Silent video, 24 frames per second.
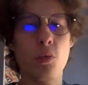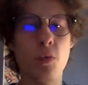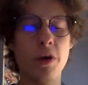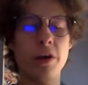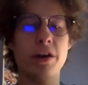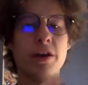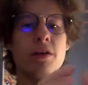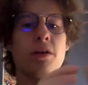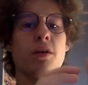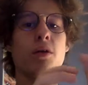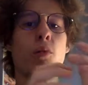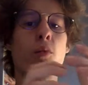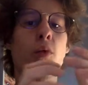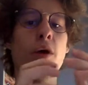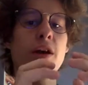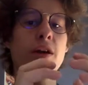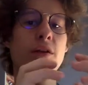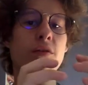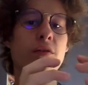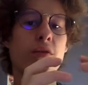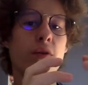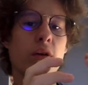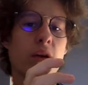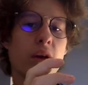when
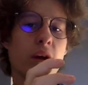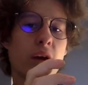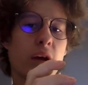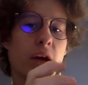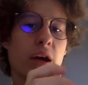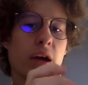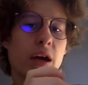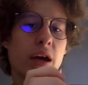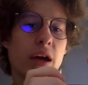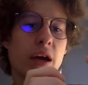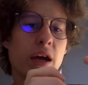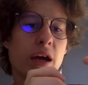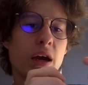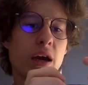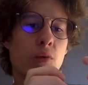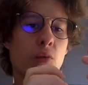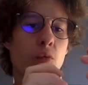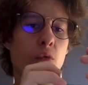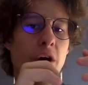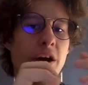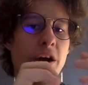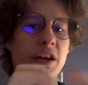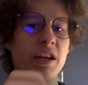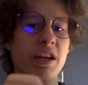
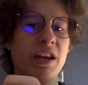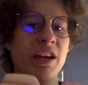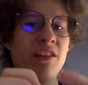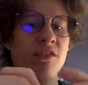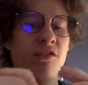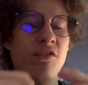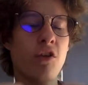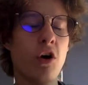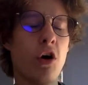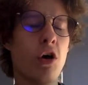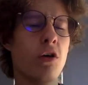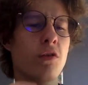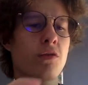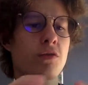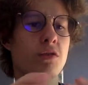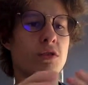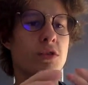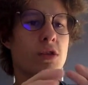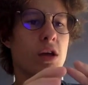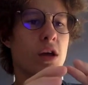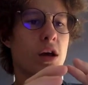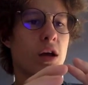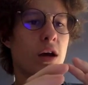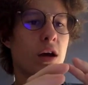it
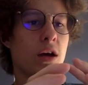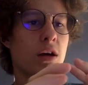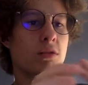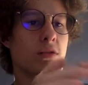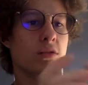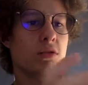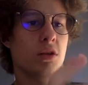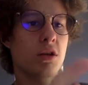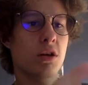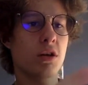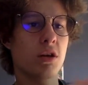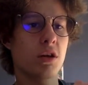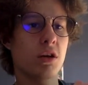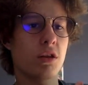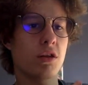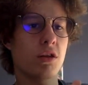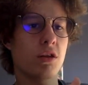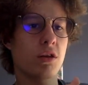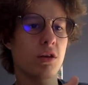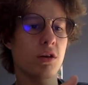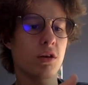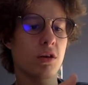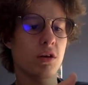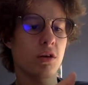involves
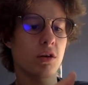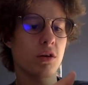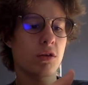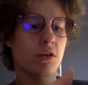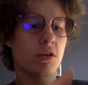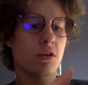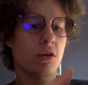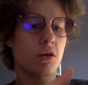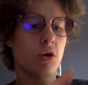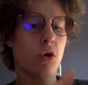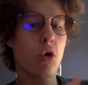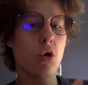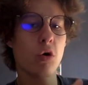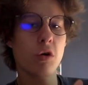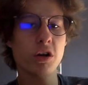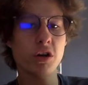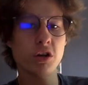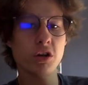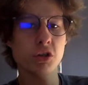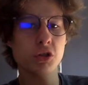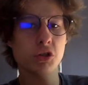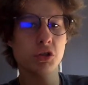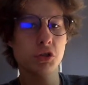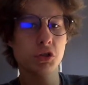the
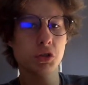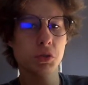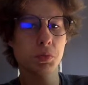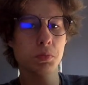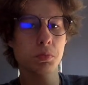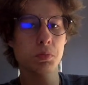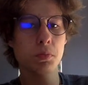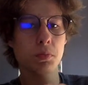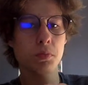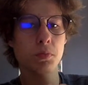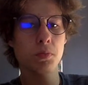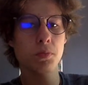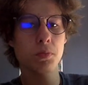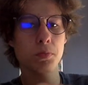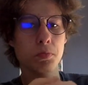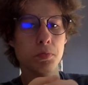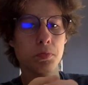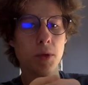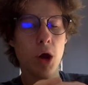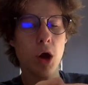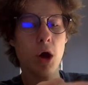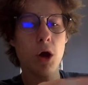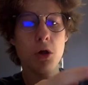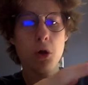orange
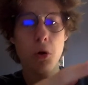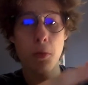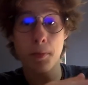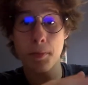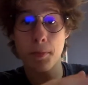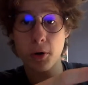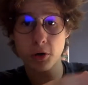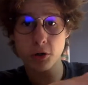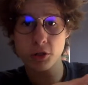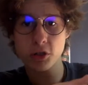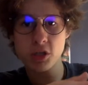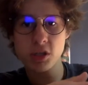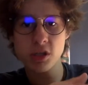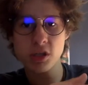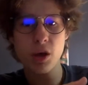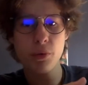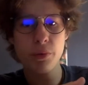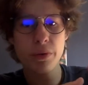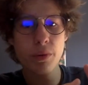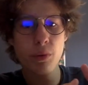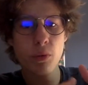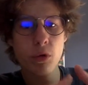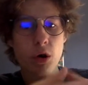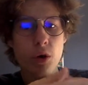hollow person
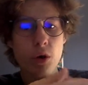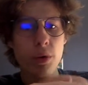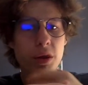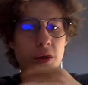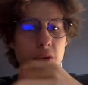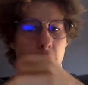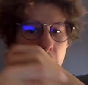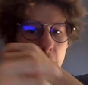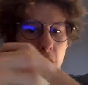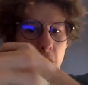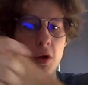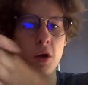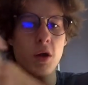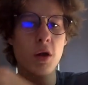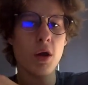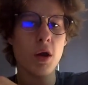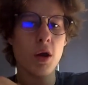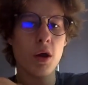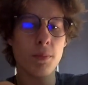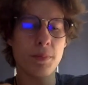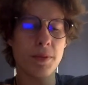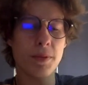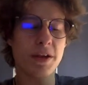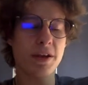that we work with
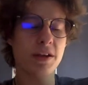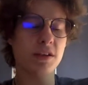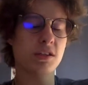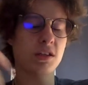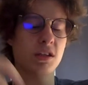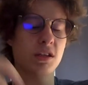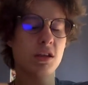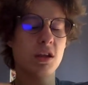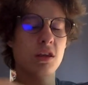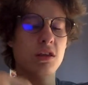because